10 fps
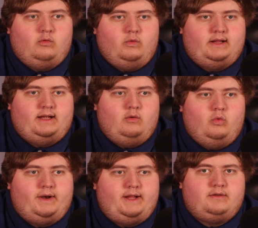really,
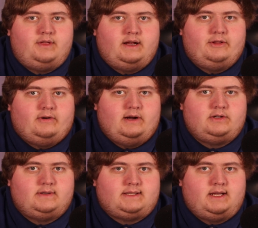what do you think other
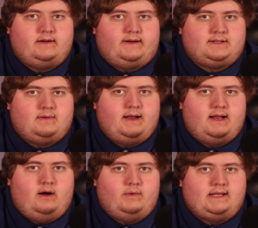countries think of us right
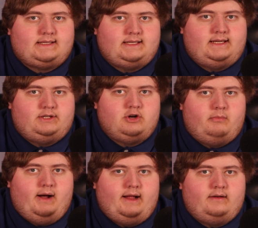now when they see Joe
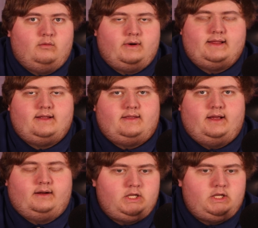Biden? What do they think?